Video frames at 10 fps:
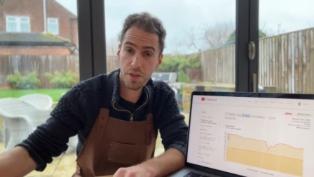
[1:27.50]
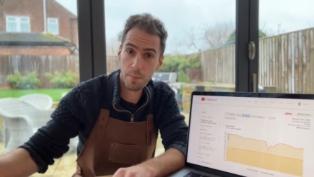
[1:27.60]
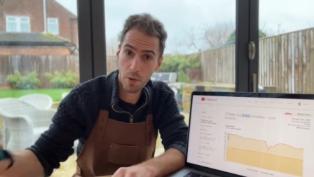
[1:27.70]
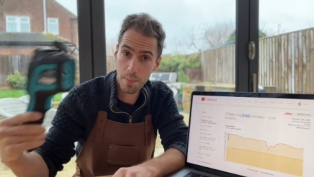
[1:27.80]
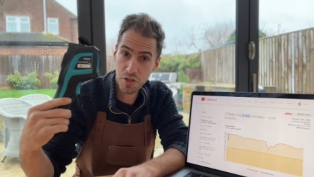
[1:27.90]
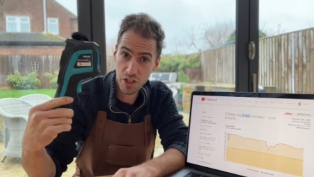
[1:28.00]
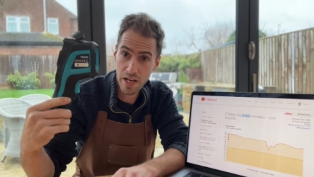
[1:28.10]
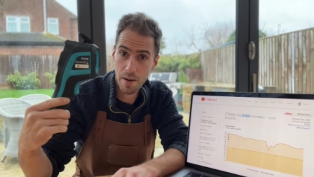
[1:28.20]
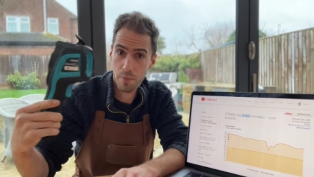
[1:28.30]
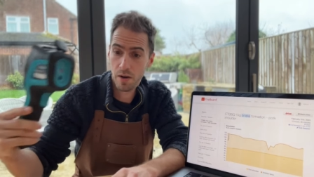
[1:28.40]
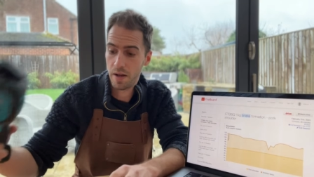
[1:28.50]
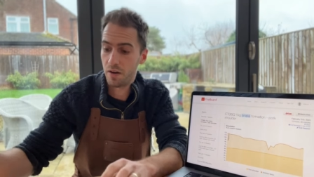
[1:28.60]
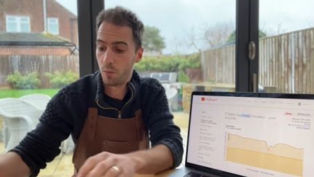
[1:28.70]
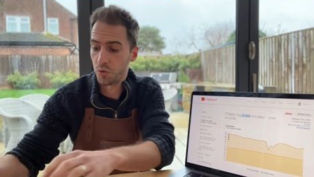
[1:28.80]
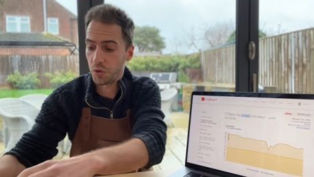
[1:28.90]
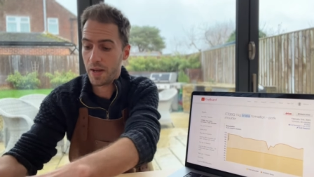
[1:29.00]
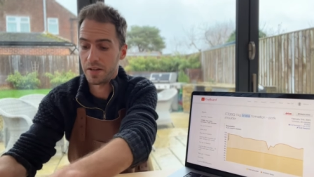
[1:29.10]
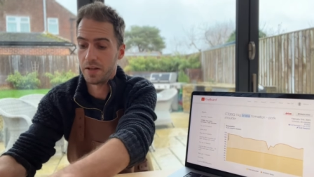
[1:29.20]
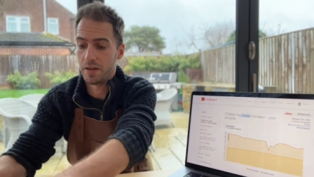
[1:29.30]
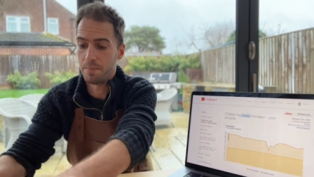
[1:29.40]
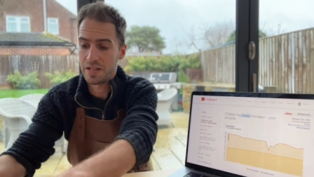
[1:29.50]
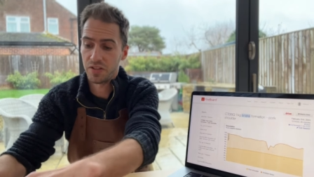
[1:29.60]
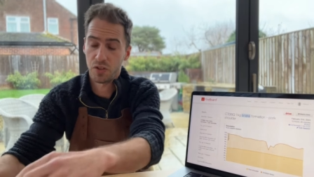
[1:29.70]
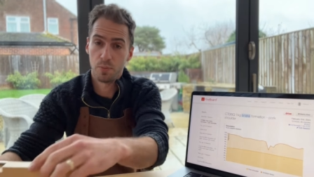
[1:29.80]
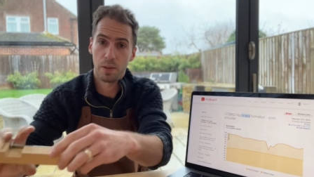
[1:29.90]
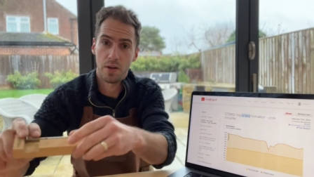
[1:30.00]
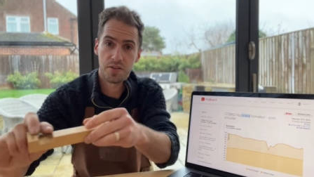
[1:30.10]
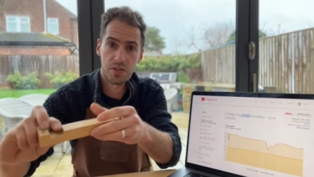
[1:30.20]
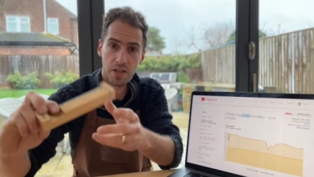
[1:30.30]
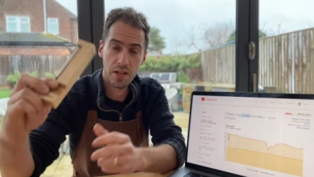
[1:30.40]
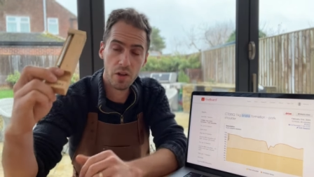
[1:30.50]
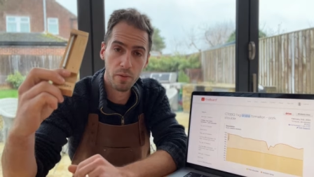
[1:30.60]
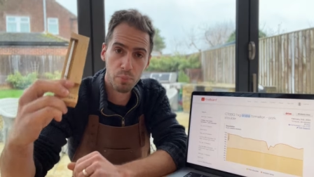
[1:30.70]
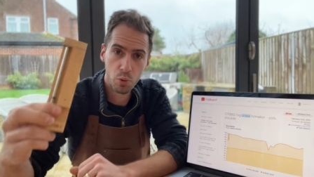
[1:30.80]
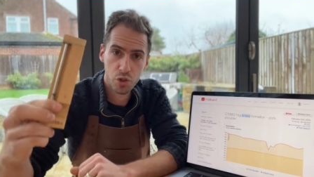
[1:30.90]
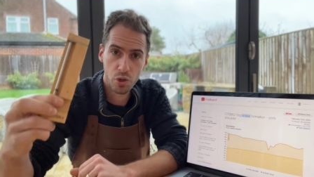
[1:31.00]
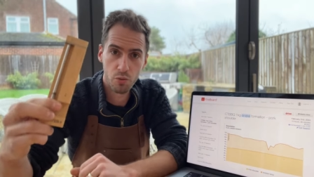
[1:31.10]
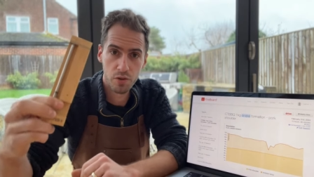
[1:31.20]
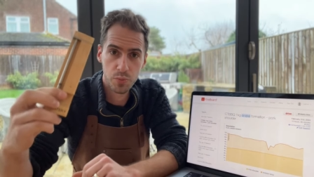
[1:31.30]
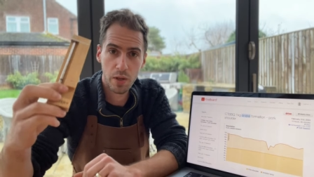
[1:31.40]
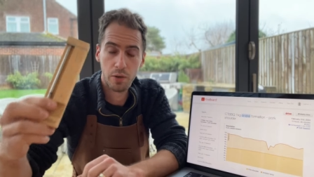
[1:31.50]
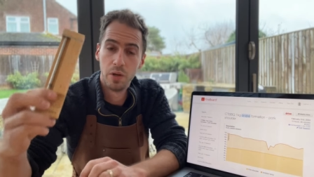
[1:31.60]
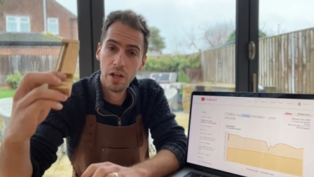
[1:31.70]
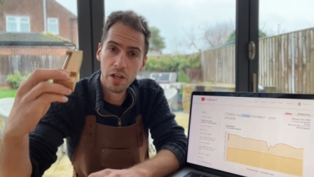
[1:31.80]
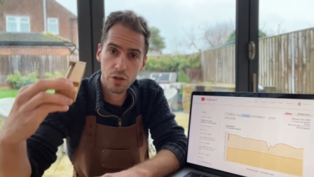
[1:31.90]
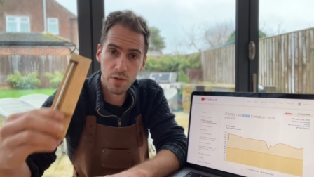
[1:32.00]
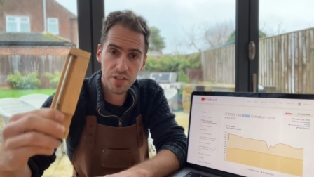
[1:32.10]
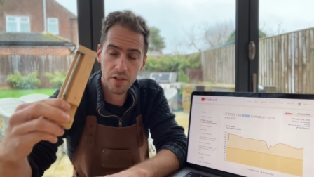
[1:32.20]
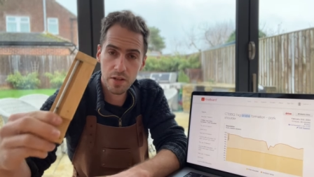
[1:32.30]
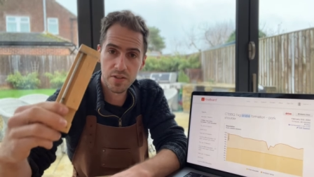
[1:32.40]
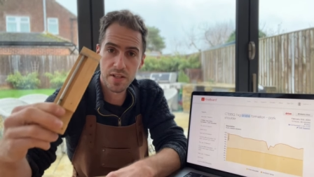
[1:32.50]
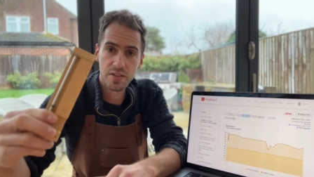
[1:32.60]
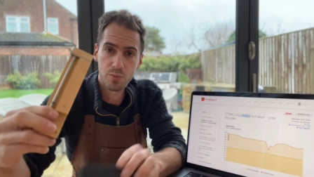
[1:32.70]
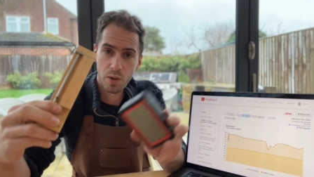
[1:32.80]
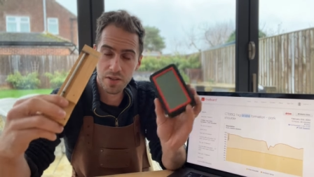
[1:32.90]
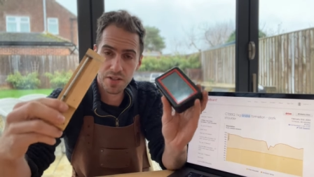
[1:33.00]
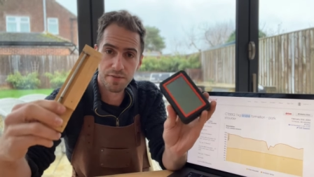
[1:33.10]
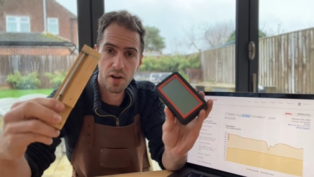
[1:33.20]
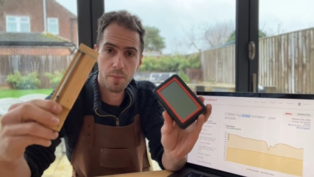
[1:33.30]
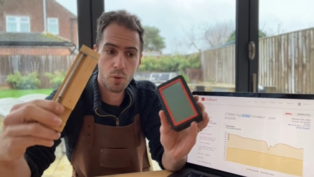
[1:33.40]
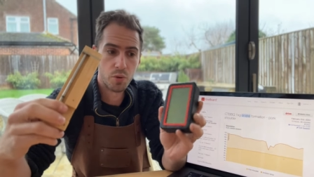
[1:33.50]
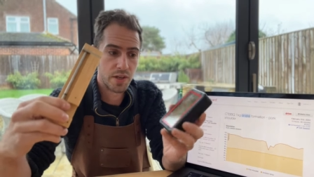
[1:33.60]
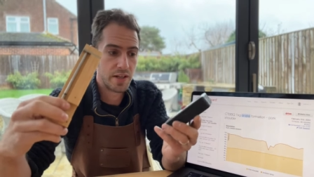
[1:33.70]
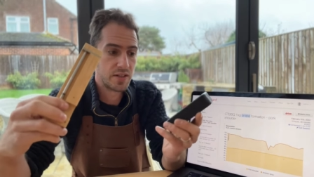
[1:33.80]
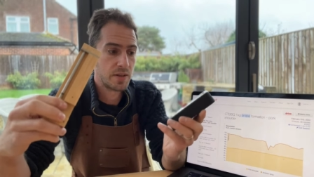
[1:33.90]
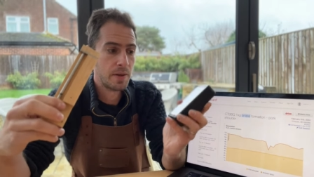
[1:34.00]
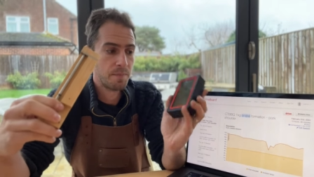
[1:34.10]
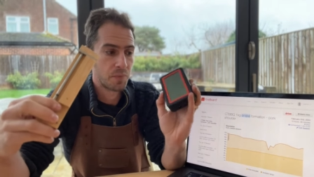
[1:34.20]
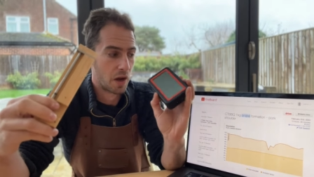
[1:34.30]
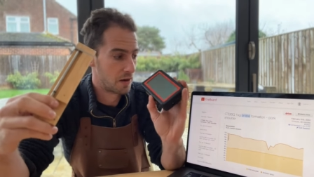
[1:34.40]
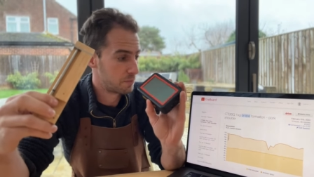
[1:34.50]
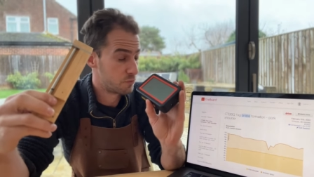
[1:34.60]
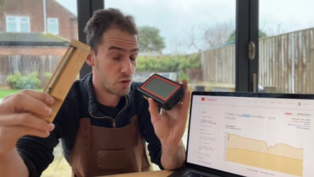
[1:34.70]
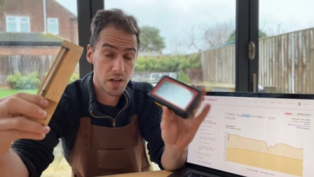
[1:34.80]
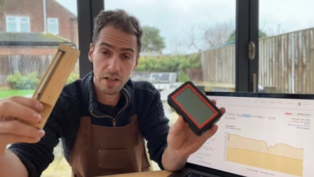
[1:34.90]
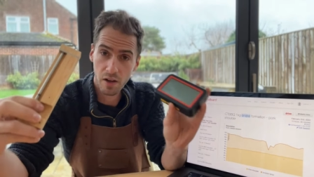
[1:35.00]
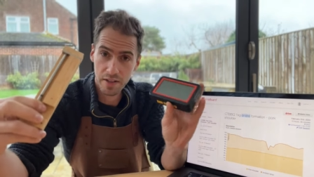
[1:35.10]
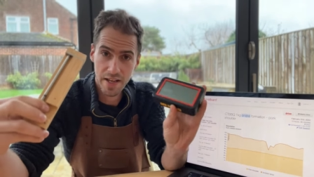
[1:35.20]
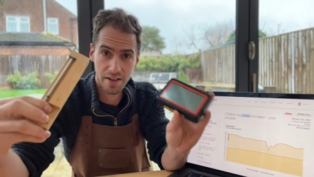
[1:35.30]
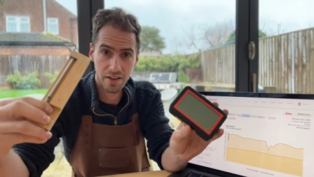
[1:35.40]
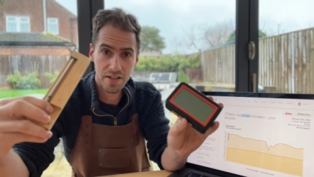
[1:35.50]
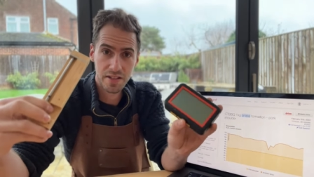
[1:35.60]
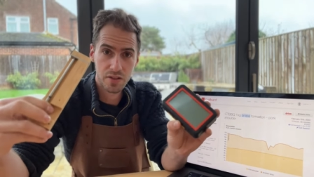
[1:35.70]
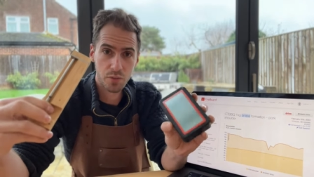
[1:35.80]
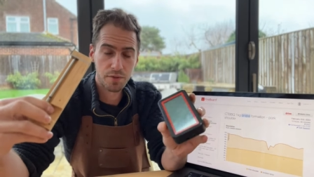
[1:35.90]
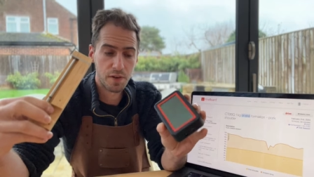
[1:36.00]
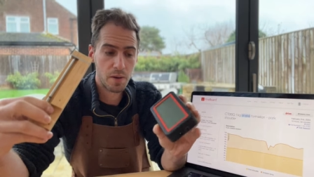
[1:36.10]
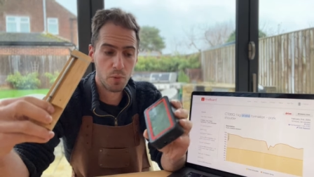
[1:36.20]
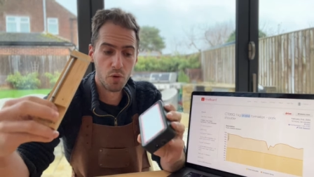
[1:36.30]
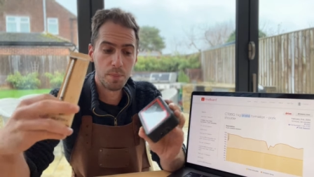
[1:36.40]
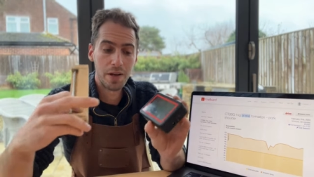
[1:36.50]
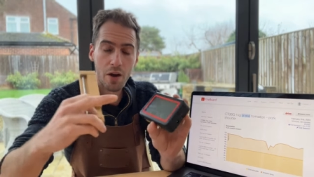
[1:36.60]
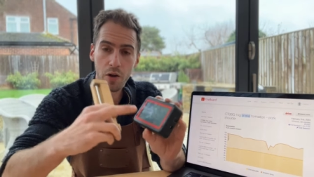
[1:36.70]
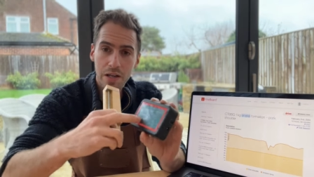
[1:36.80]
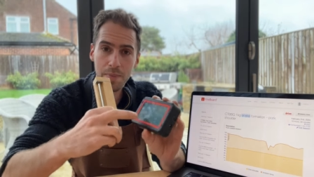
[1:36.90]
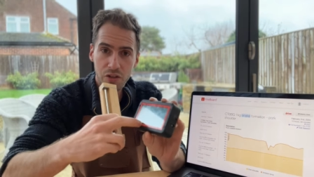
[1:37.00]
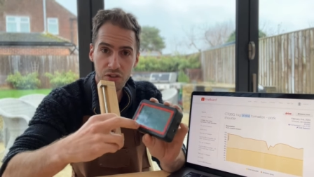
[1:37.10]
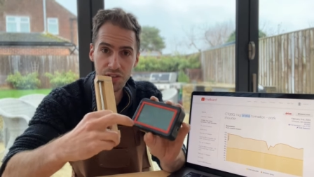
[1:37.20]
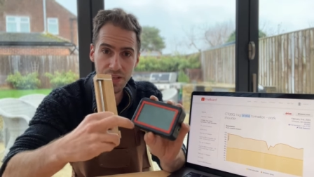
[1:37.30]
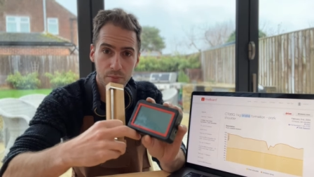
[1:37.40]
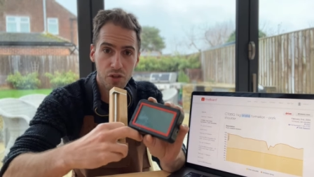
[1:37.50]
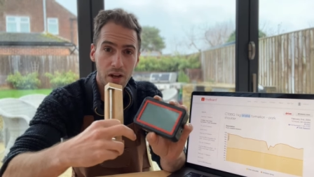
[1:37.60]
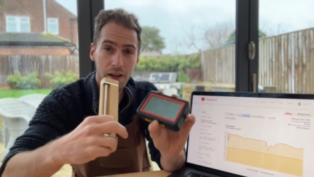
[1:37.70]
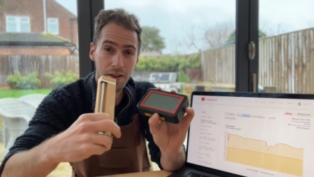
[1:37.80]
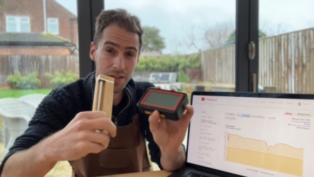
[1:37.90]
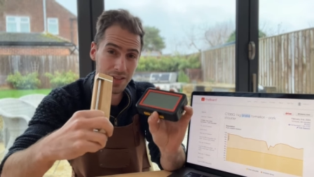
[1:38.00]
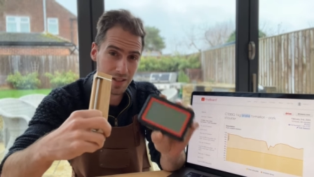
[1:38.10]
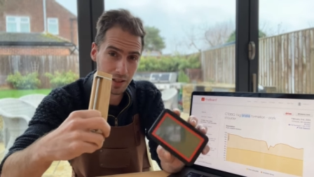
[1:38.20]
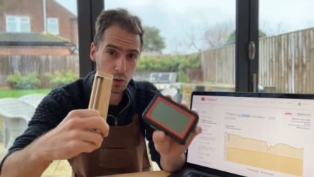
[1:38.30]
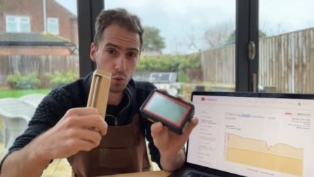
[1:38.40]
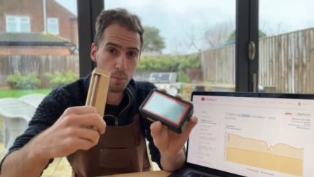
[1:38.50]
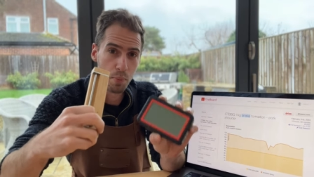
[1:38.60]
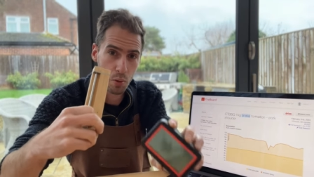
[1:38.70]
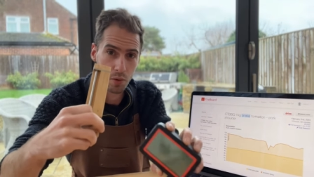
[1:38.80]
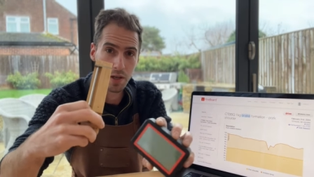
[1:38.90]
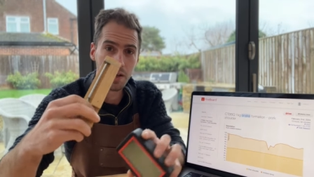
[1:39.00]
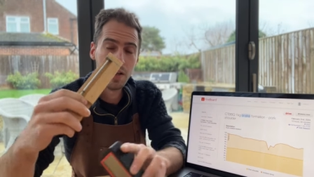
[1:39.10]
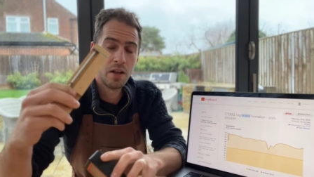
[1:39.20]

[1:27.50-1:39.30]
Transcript: thermal imaging camera, and I also had a Meater two plus in the pork shoulder as well. The reason I use this as well as the fireboard is I really like the analytics on the fireboard, but it only measures the temperature at a single point.